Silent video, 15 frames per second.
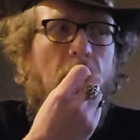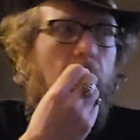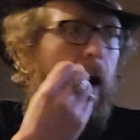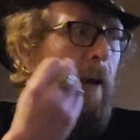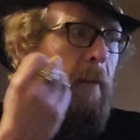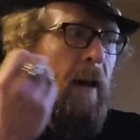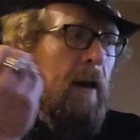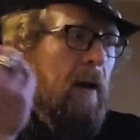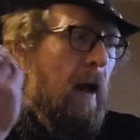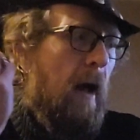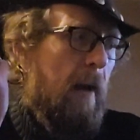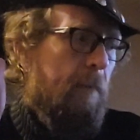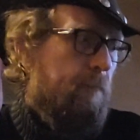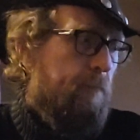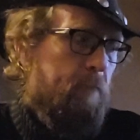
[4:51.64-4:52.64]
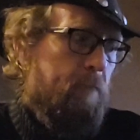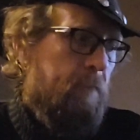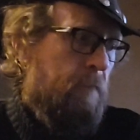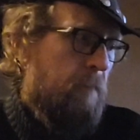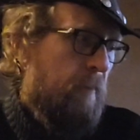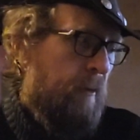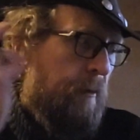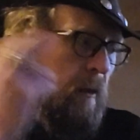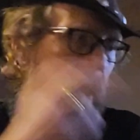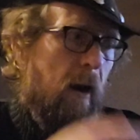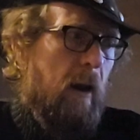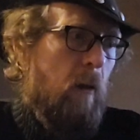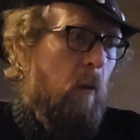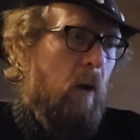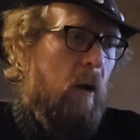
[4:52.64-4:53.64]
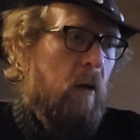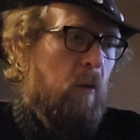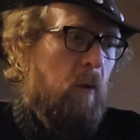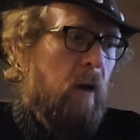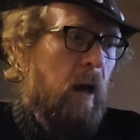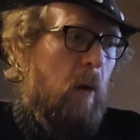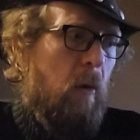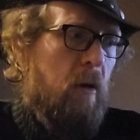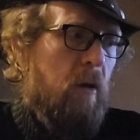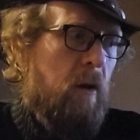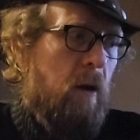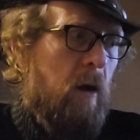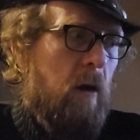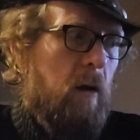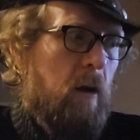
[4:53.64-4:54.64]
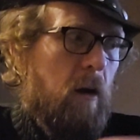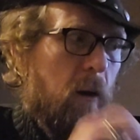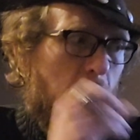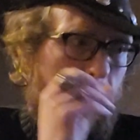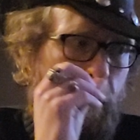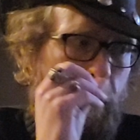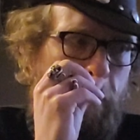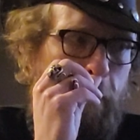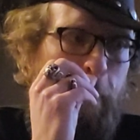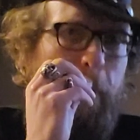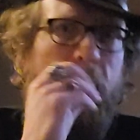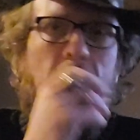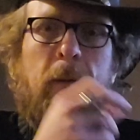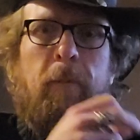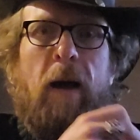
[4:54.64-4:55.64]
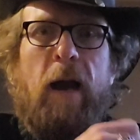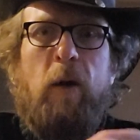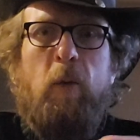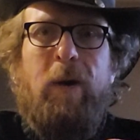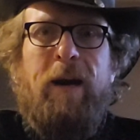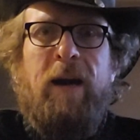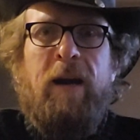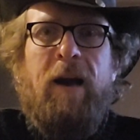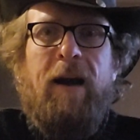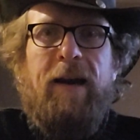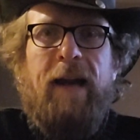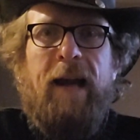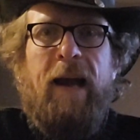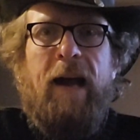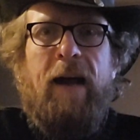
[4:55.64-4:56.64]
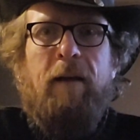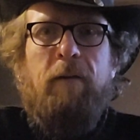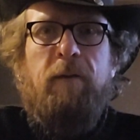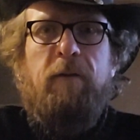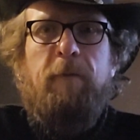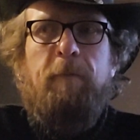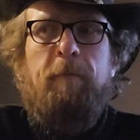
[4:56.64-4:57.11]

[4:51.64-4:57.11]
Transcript: I mean, I thought it was when I was younger. Bear in mind, we did not have